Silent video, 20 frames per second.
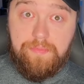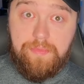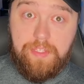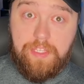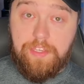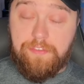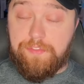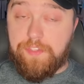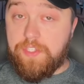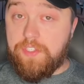
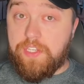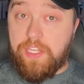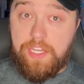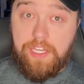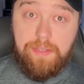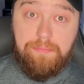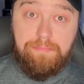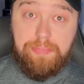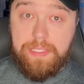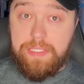If you
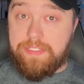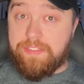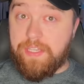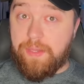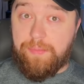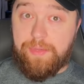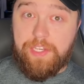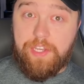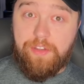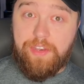did, please
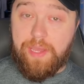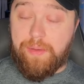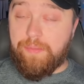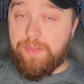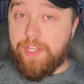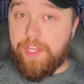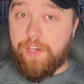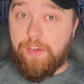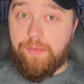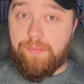let me know down
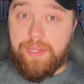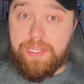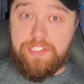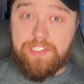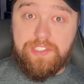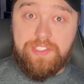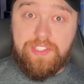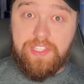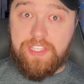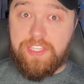below. Am I
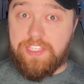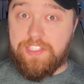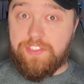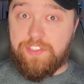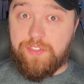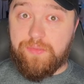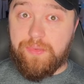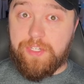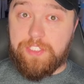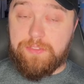just thinking
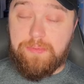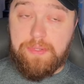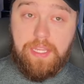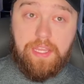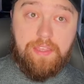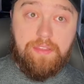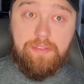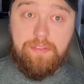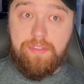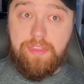too much? But
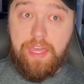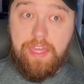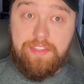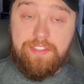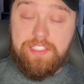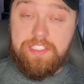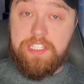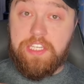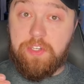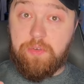that, that
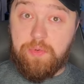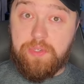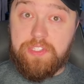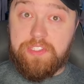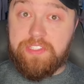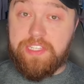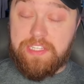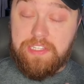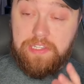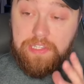
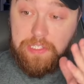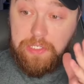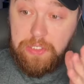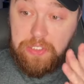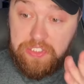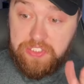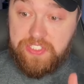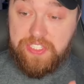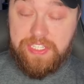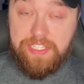sequence, that little
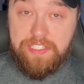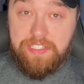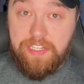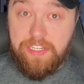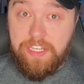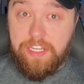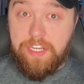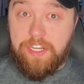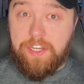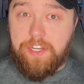scene,
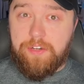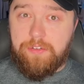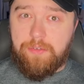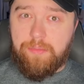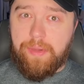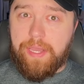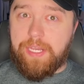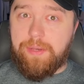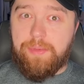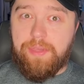
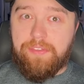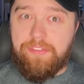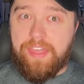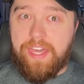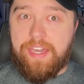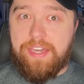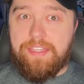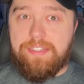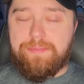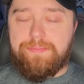reminded me of
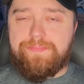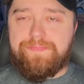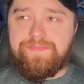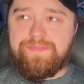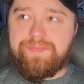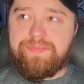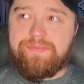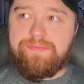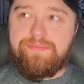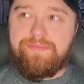that.
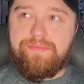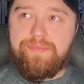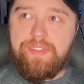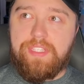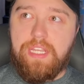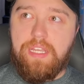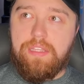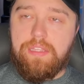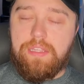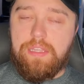
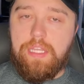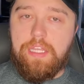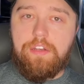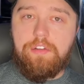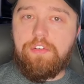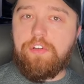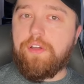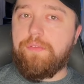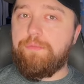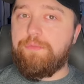
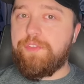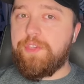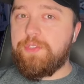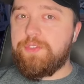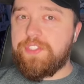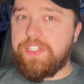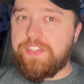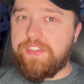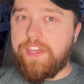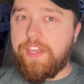Little
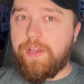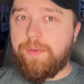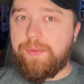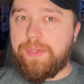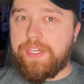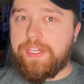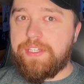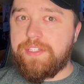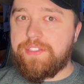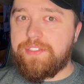confusing there
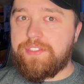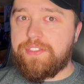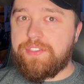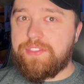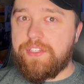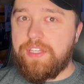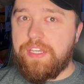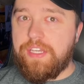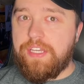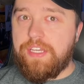
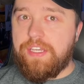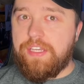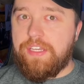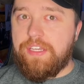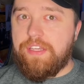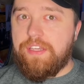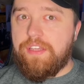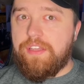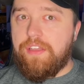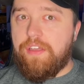because
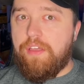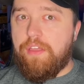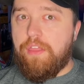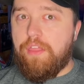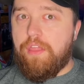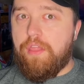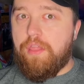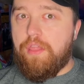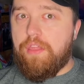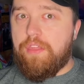
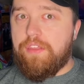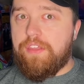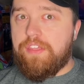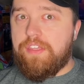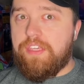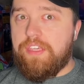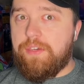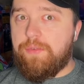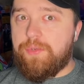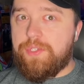
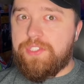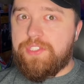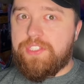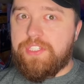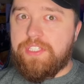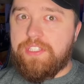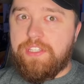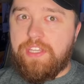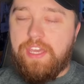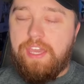he was
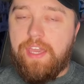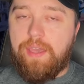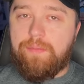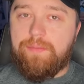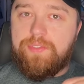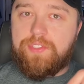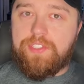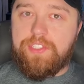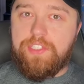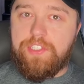in the
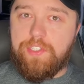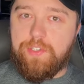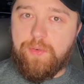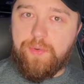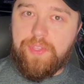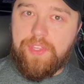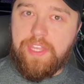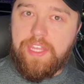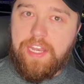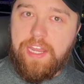MCU
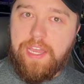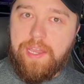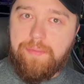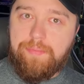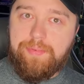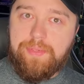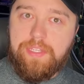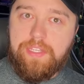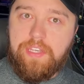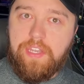when that
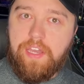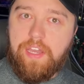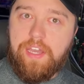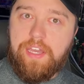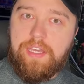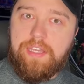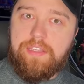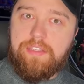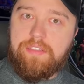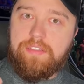happened,
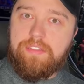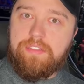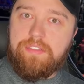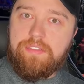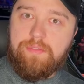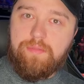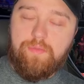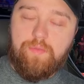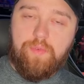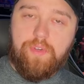not
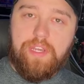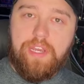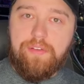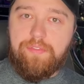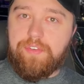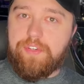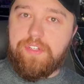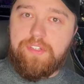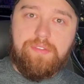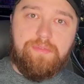
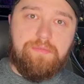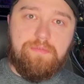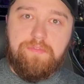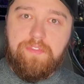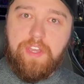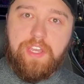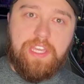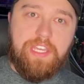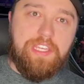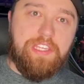whatever
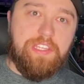fucking